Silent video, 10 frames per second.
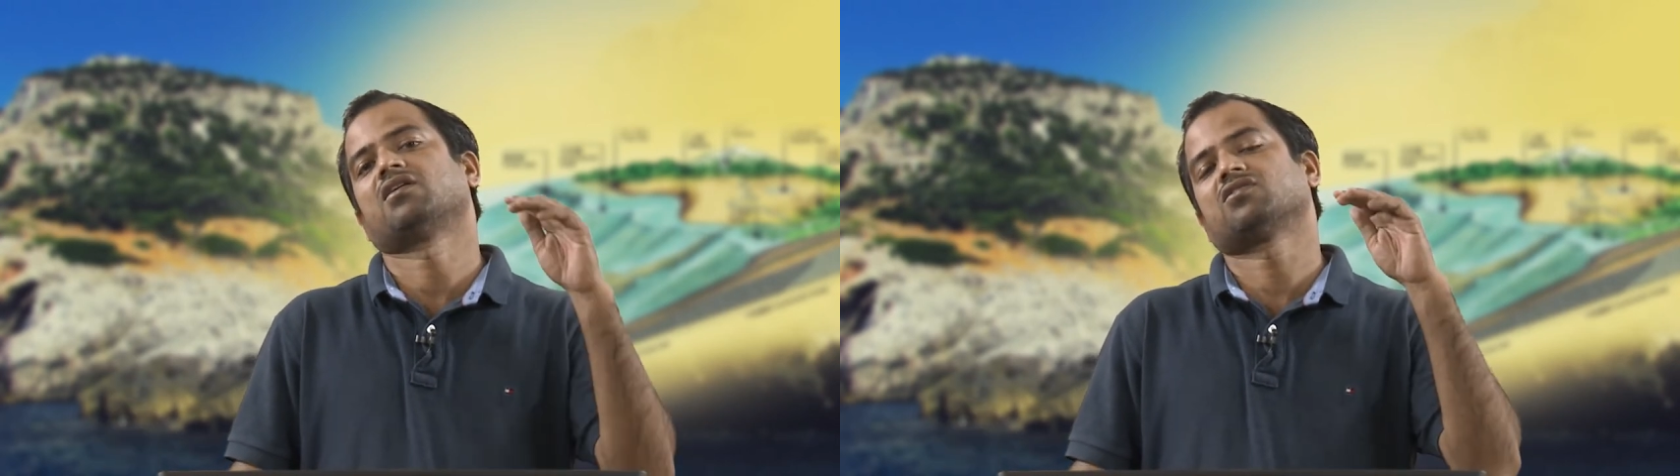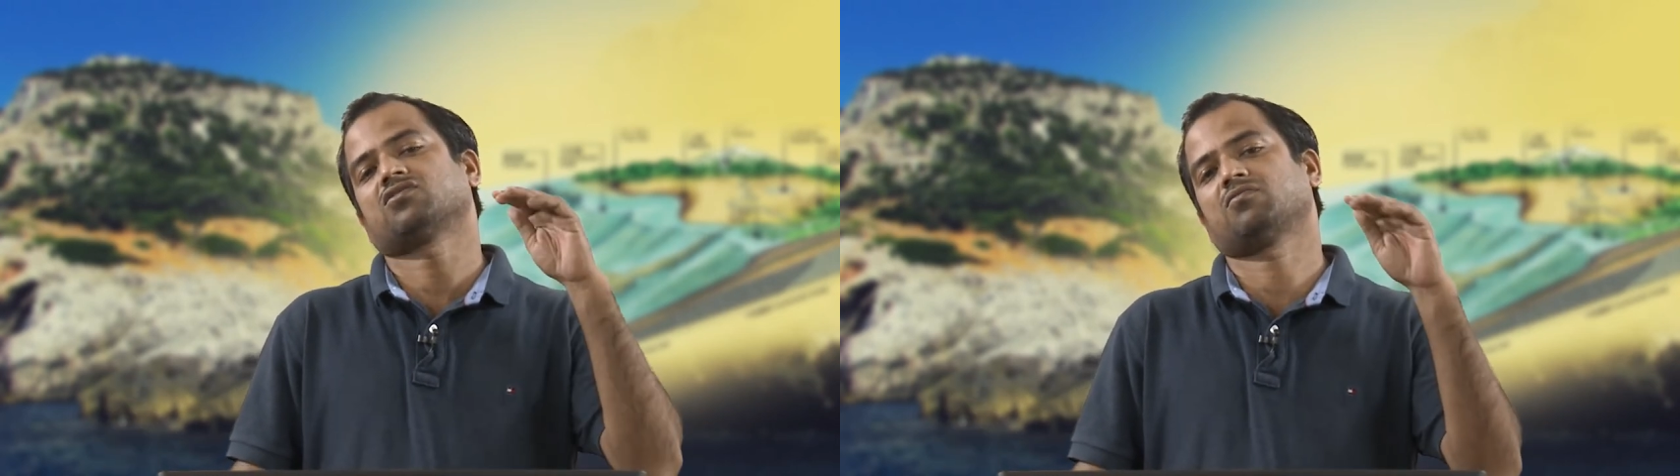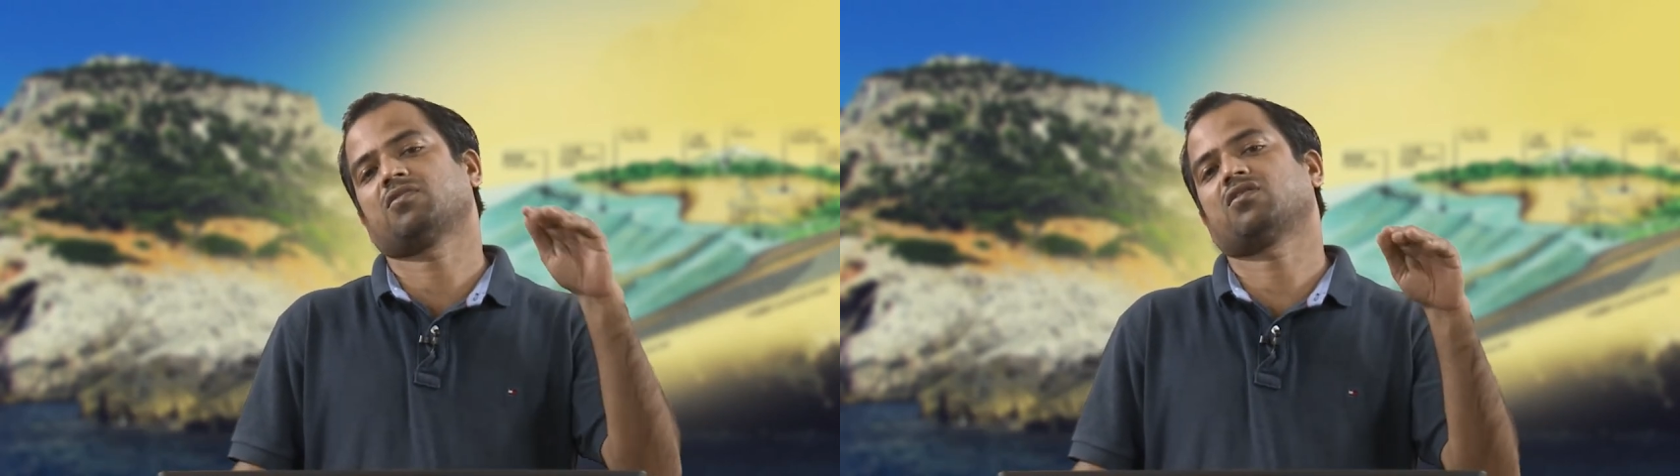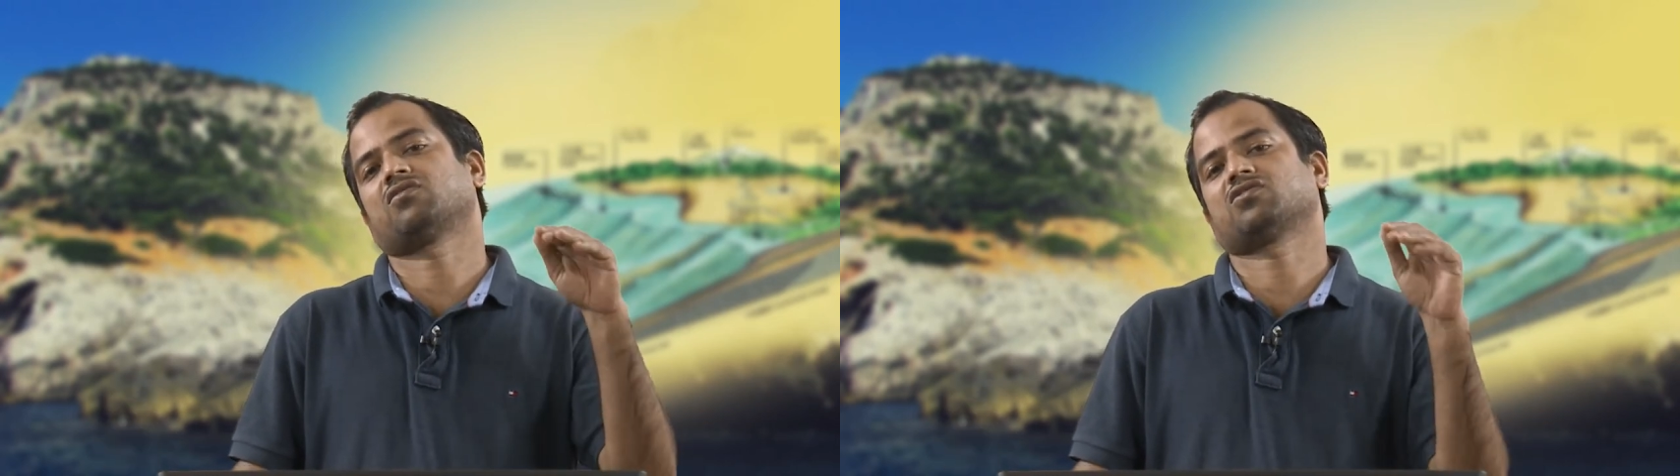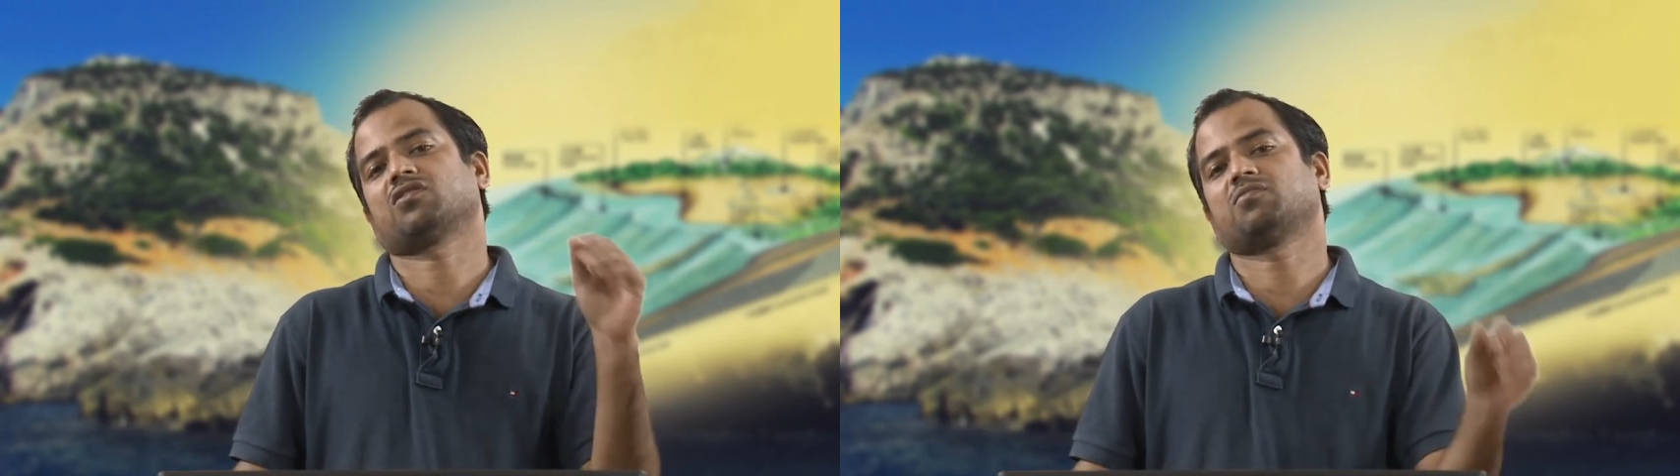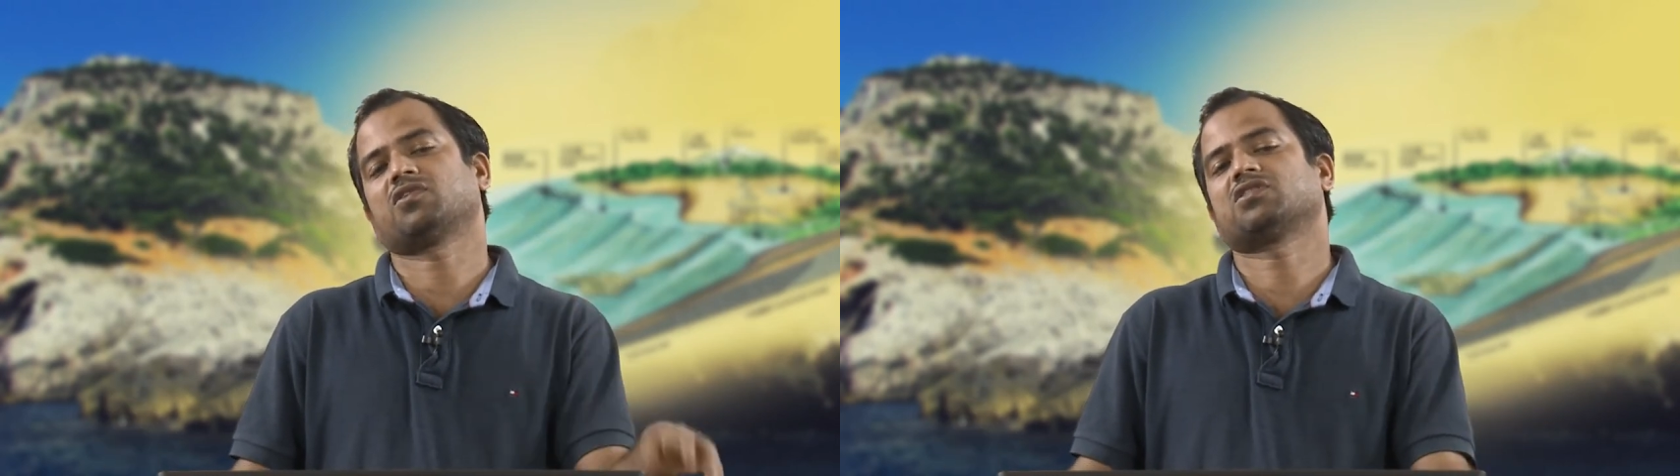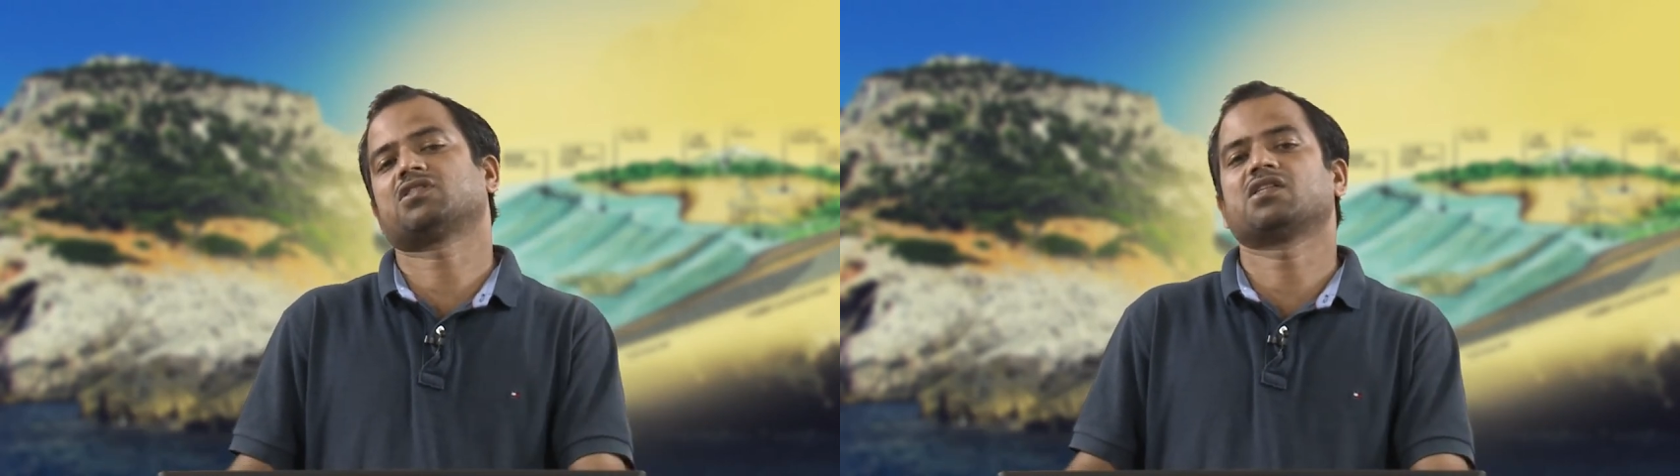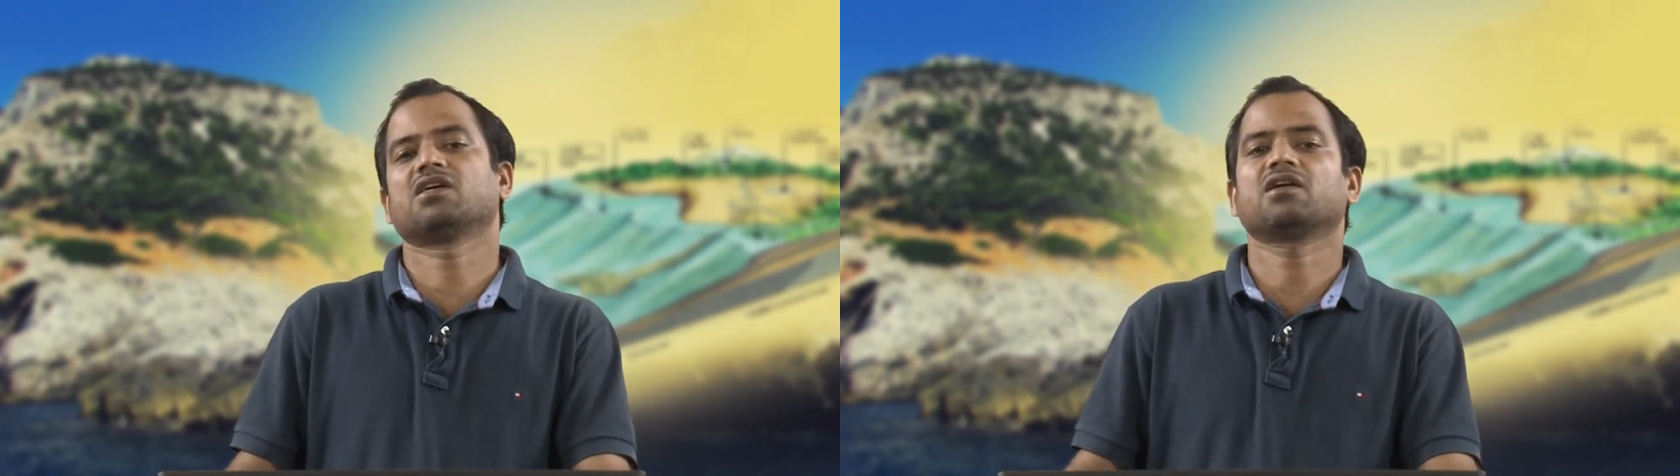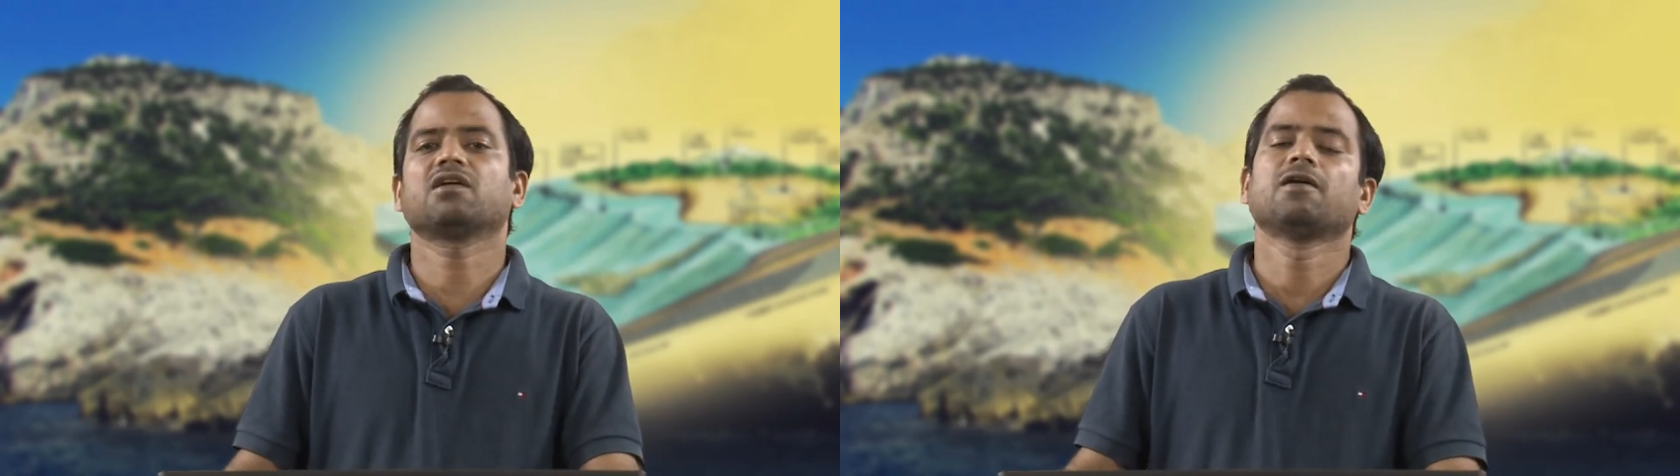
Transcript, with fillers: somewhat submerged there,